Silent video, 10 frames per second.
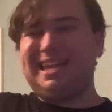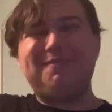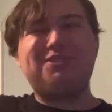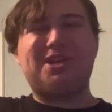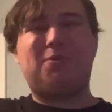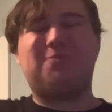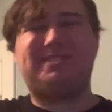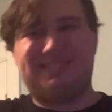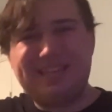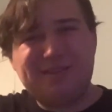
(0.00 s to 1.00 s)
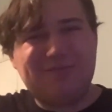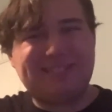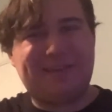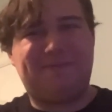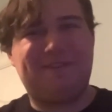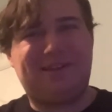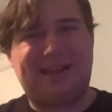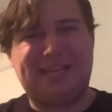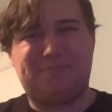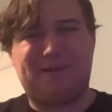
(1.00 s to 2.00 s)
even Chamber of Secrets I feel like
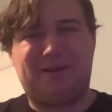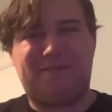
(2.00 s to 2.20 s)
has better